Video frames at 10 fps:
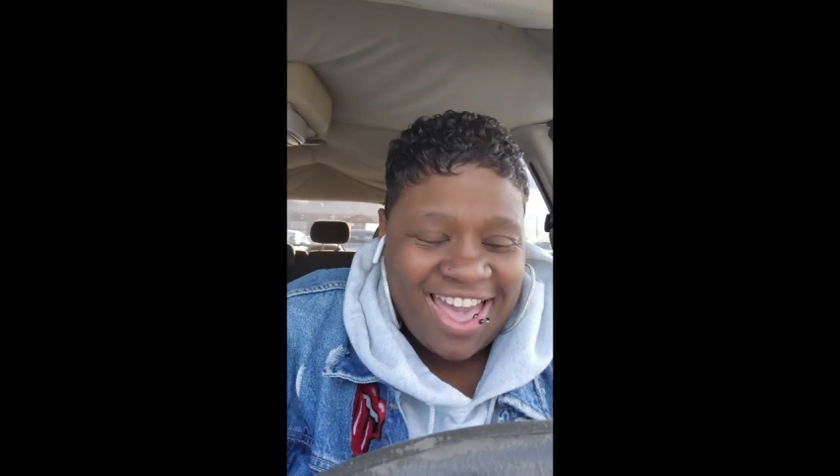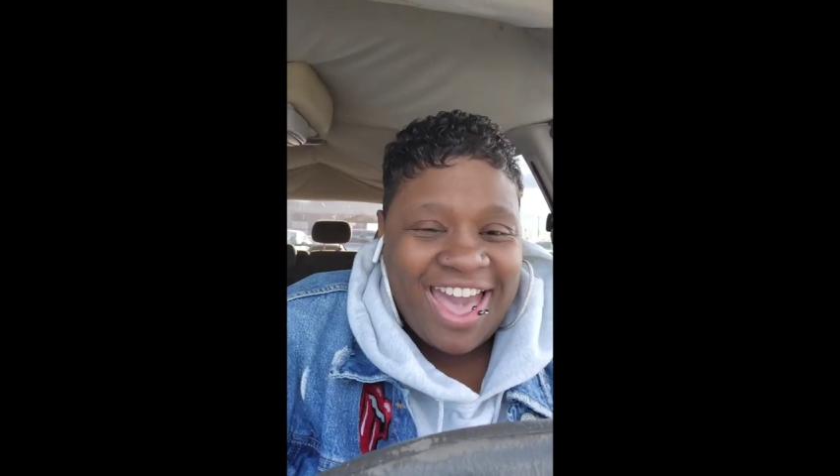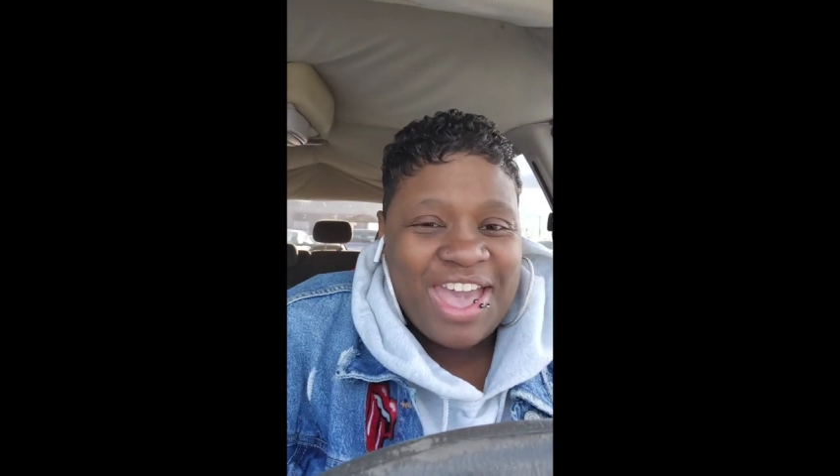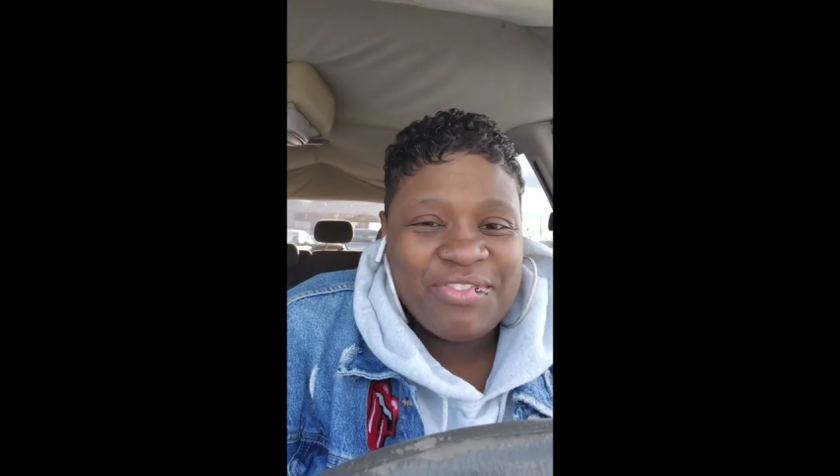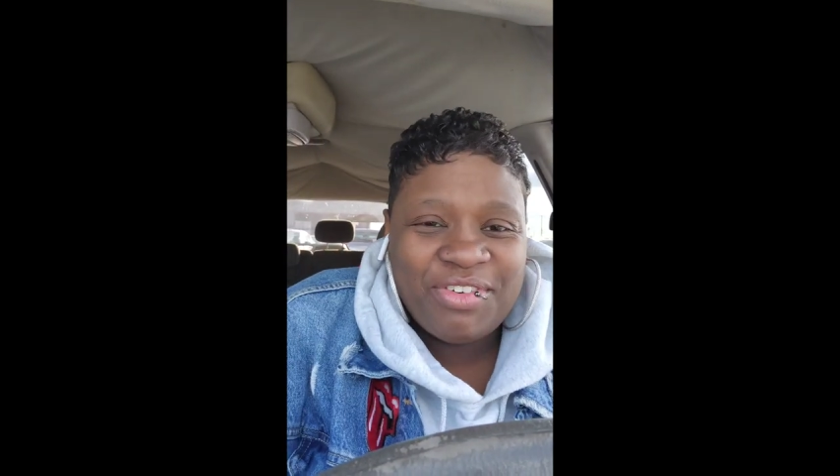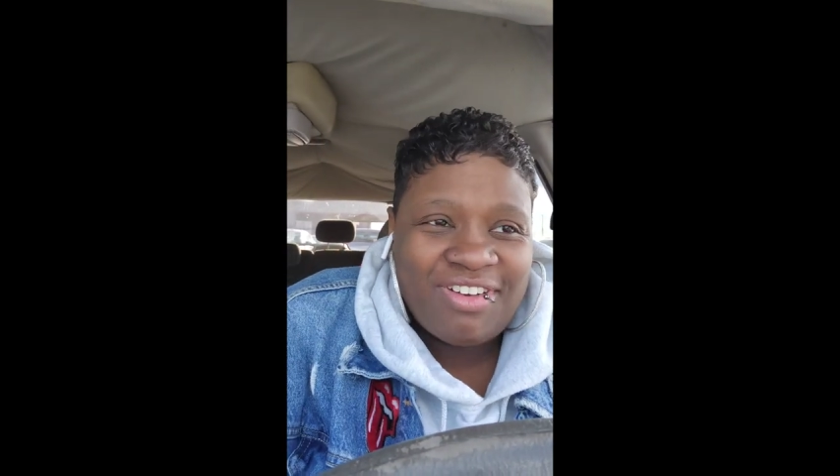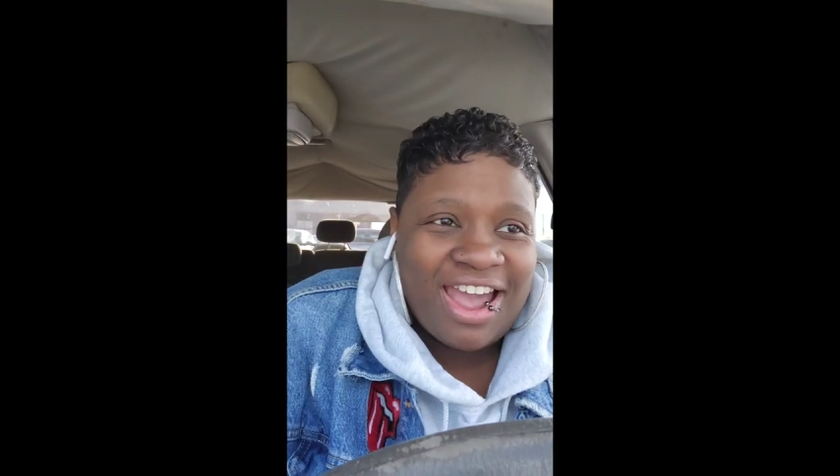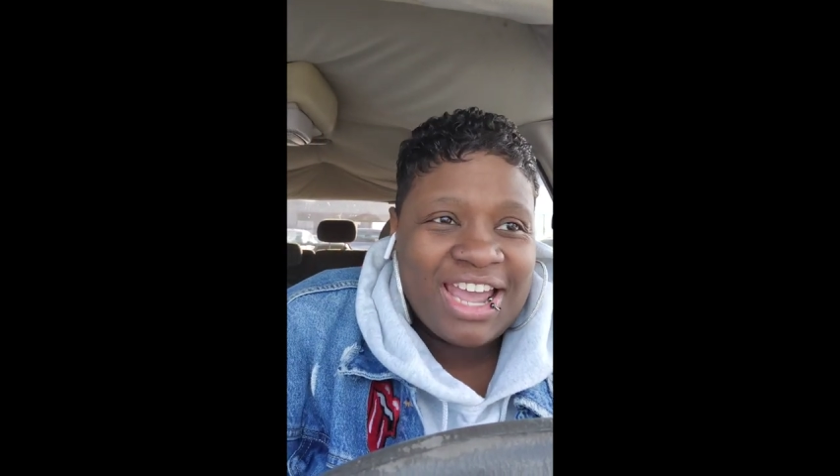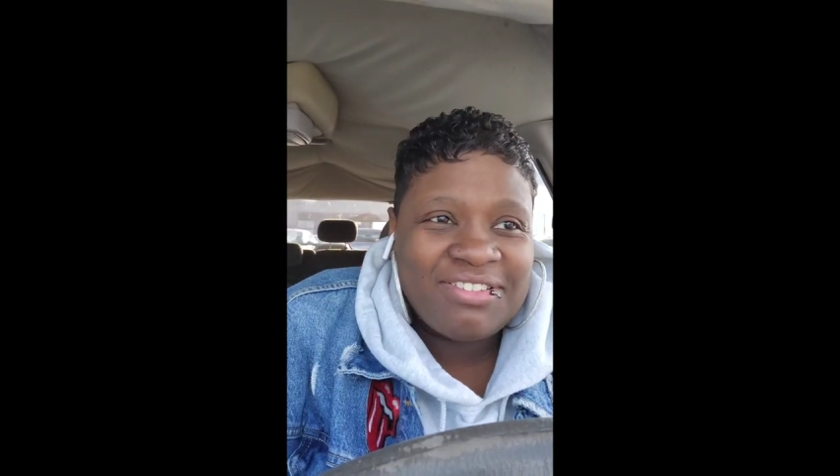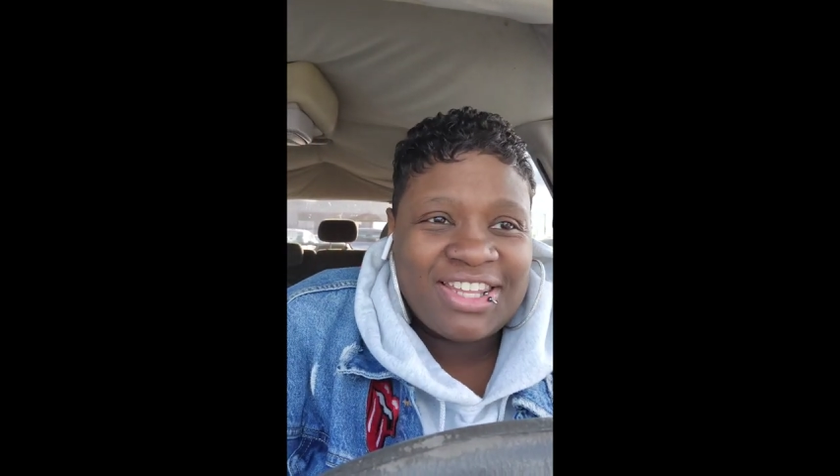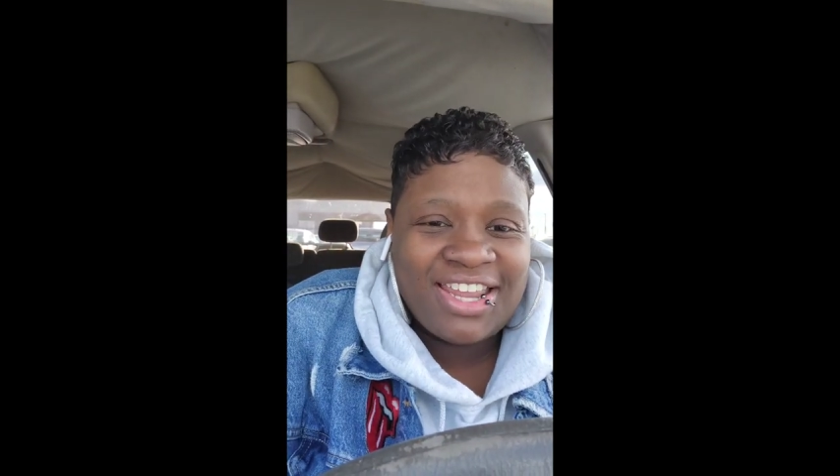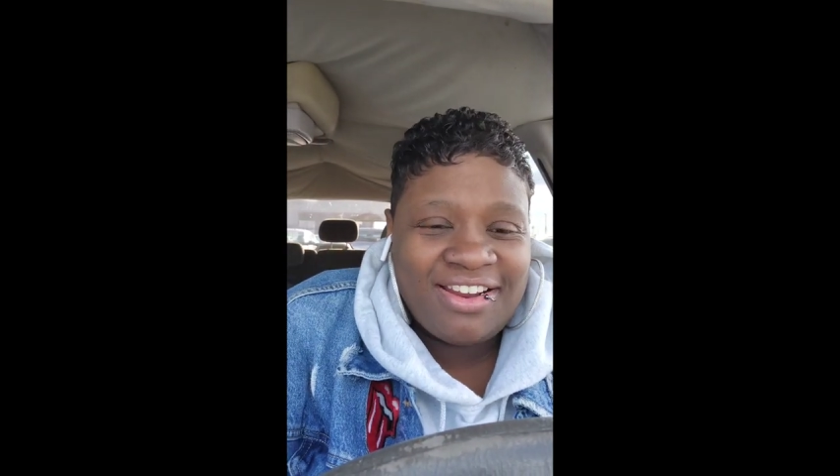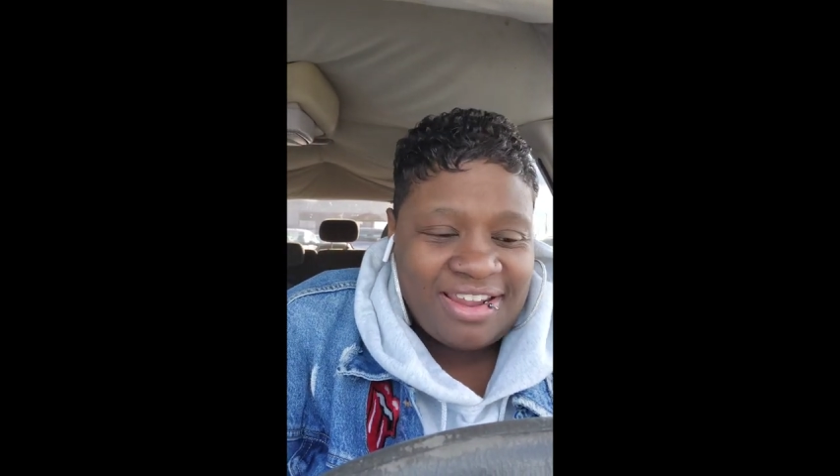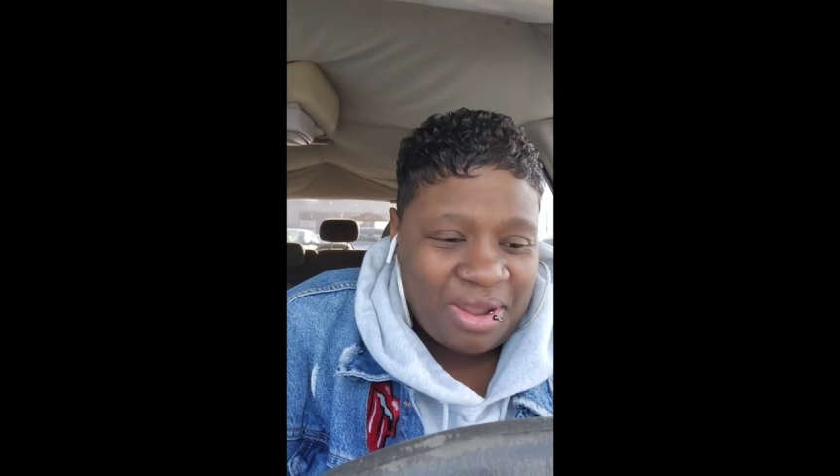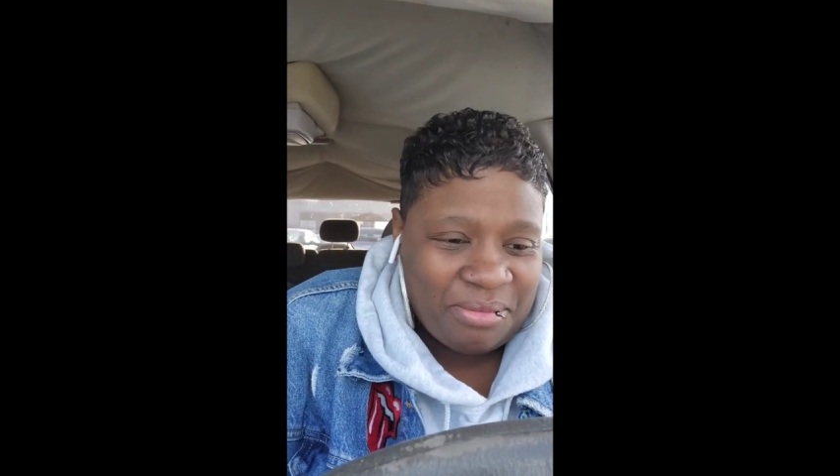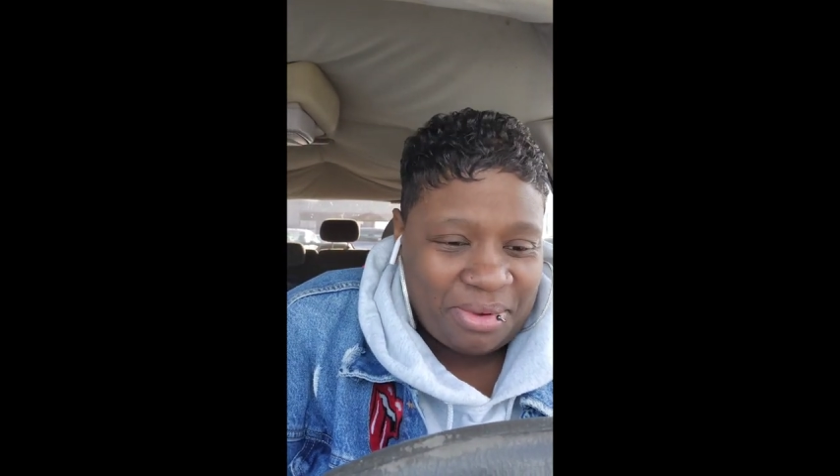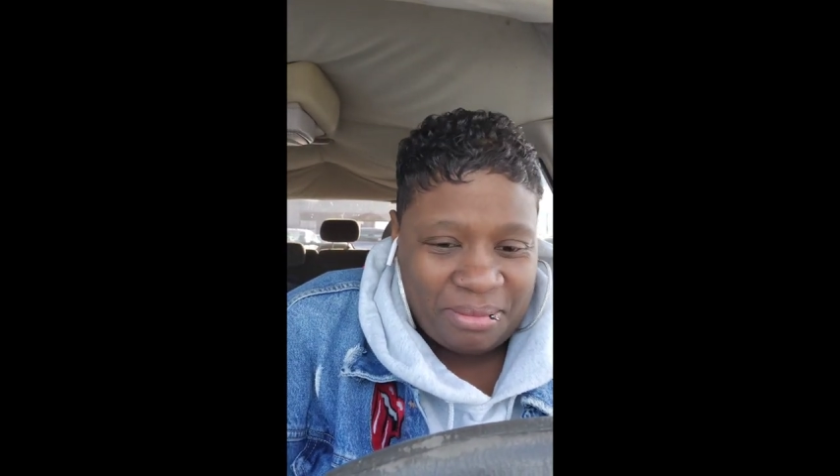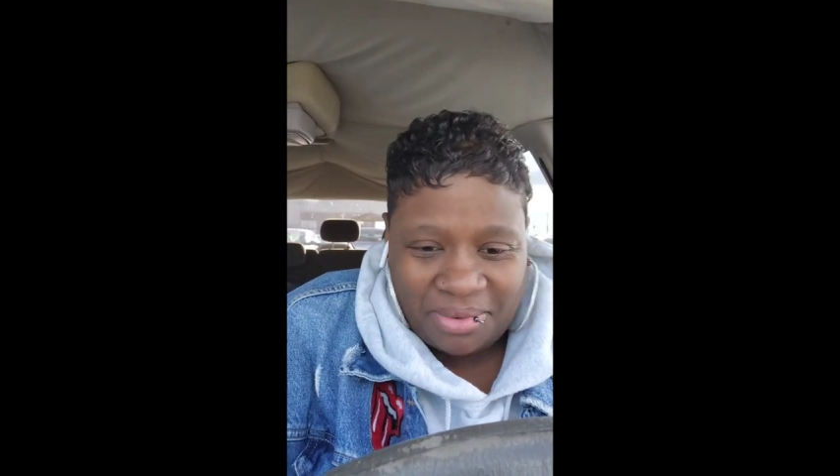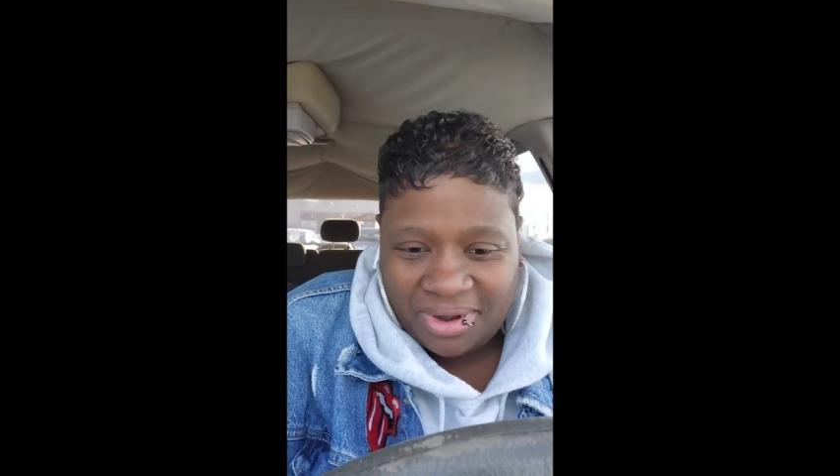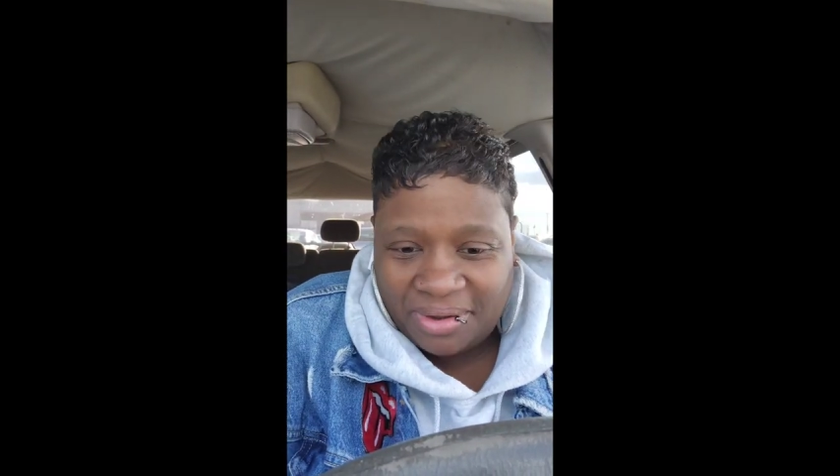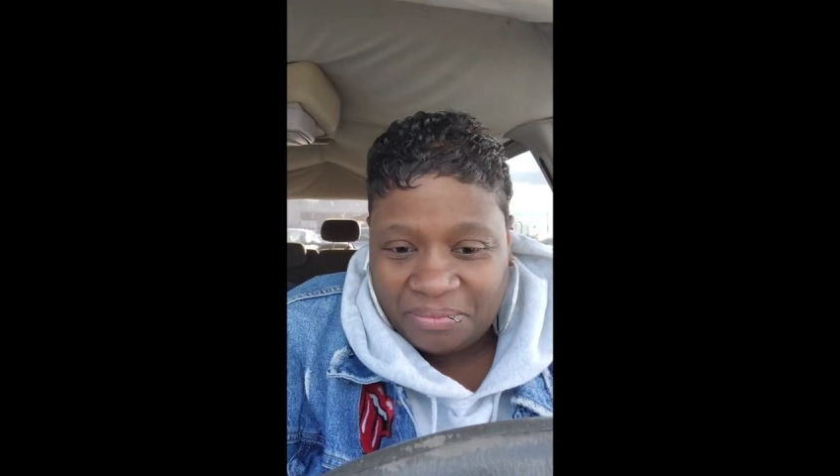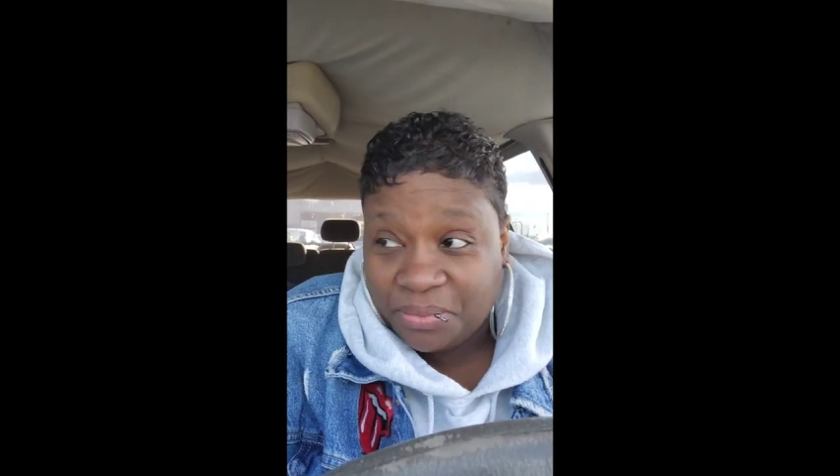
I have arrived here at Walmart